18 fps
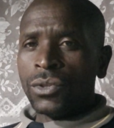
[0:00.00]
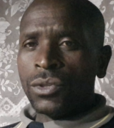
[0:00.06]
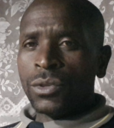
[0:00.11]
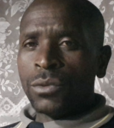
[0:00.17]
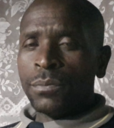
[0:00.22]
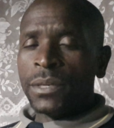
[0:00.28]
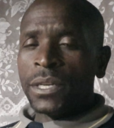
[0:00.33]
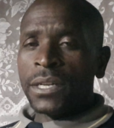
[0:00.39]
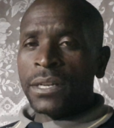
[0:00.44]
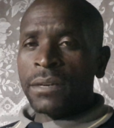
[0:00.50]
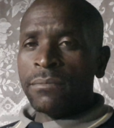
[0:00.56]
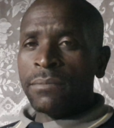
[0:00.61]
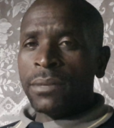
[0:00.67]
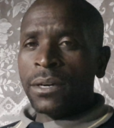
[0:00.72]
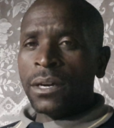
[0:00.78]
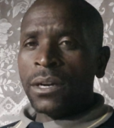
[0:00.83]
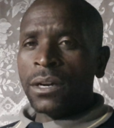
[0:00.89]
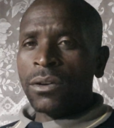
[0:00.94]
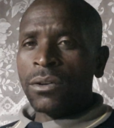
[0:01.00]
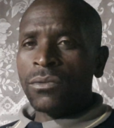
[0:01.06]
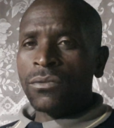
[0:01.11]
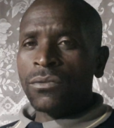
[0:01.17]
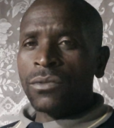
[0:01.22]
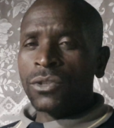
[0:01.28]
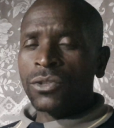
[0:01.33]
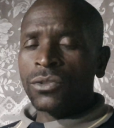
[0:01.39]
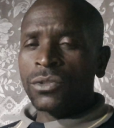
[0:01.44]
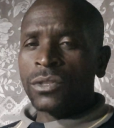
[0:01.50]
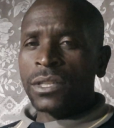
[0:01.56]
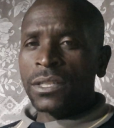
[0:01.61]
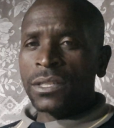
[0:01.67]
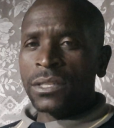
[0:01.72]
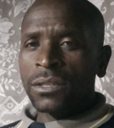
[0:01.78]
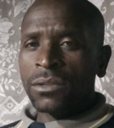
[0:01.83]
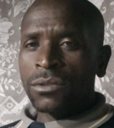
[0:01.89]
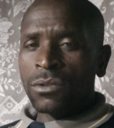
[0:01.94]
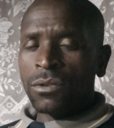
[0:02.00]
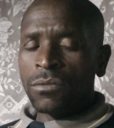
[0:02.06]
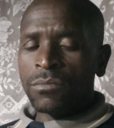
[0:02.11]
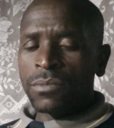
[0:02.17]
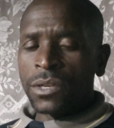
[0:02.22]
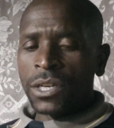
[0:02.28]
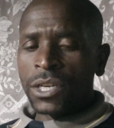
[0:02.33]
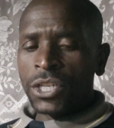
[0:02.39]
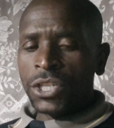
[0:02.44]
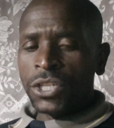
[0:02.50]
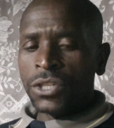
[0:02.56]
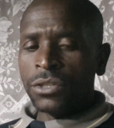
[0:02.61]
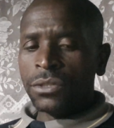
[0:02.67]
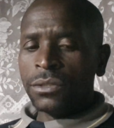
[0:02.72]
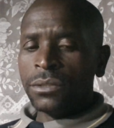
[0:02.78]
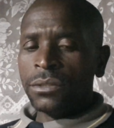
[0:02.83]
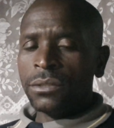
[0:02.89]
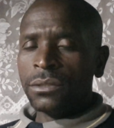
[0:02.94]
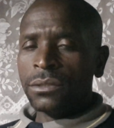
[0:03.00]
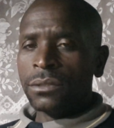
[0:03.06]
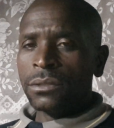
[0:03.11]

There will be a number of question testing on comprehension.